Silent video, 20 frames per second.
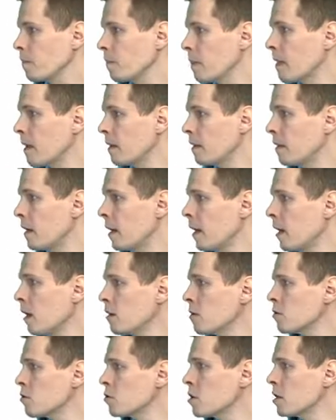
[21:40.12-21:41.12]
They are
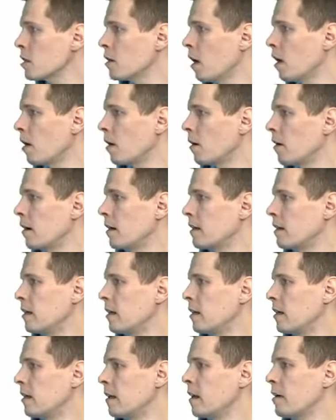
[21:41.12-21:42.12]
using,
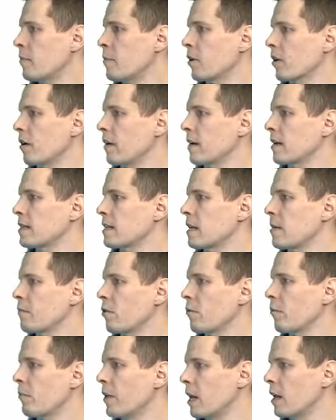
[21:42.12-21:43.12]
in an empirical
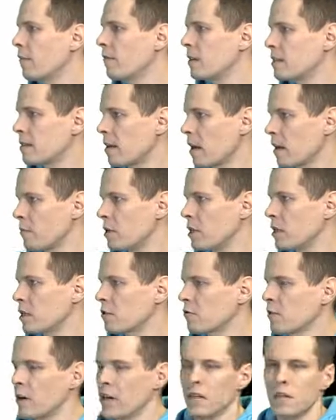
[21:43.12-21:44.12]
example, benefits
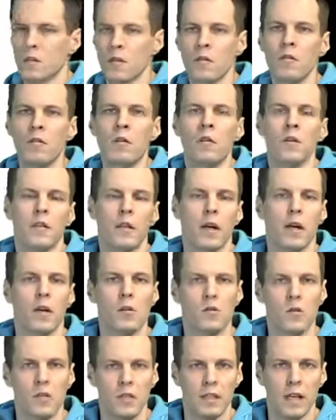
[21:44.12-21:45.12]
administration. They are
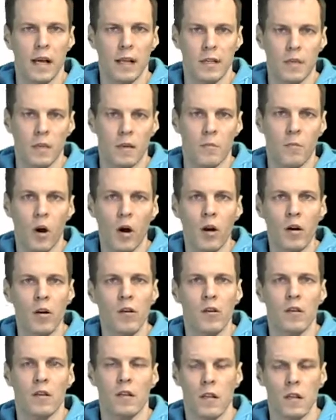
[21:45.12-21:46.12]
using that as a
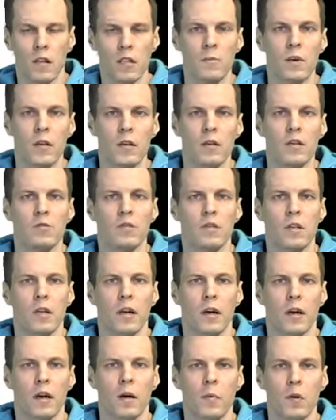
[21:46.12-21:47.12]
marker, and that has been used in
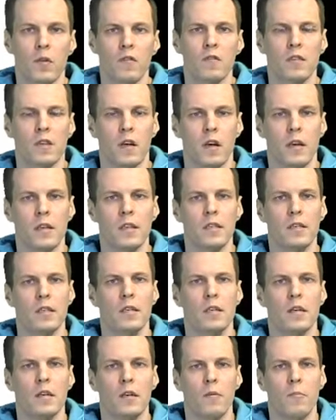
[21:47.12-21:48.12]
a couple of studies
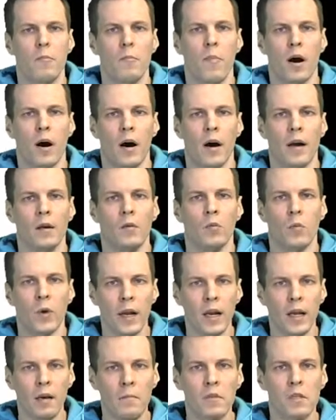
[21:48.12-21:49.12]
by
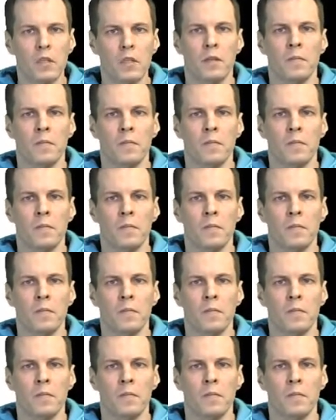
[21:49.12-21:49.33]
Williams.